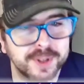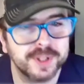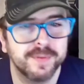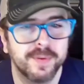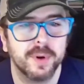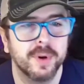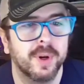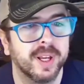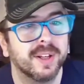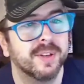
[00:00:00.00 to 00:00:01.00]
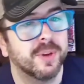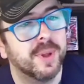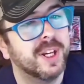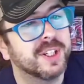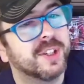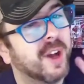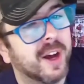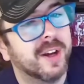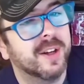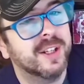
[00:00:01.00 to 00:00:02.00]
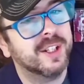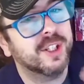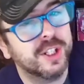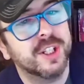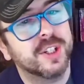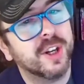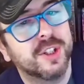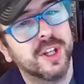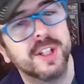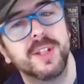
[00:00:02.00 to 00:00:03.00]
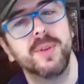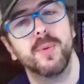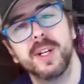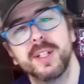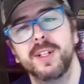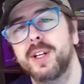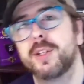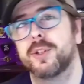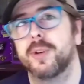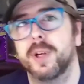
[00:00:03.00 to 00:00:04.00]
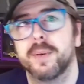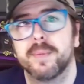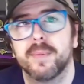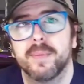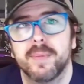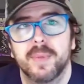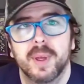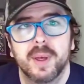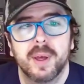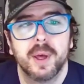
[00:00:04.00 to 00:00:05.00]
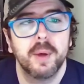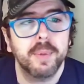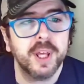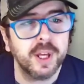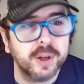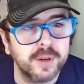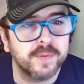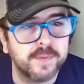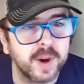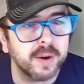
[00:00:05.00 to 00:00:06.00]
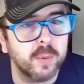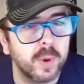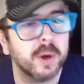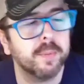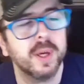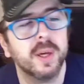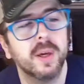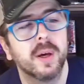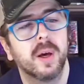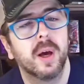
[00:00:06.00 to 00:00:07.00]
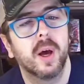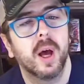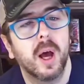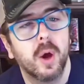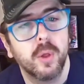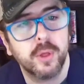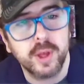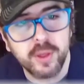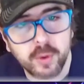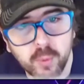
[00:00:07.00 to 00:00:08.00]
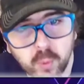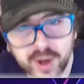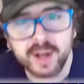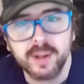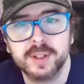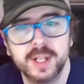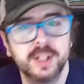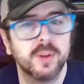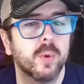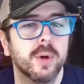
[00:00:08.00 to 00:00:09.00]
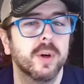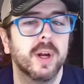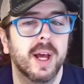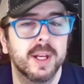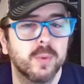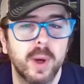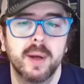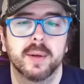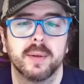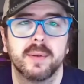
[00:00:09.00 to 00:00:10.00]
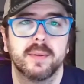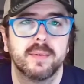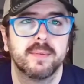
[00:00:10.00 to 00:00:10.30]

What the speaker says: First and foremost, Triple H is a genius not just in the wrestling industry, but he could very well be in the regular sense of the word as well.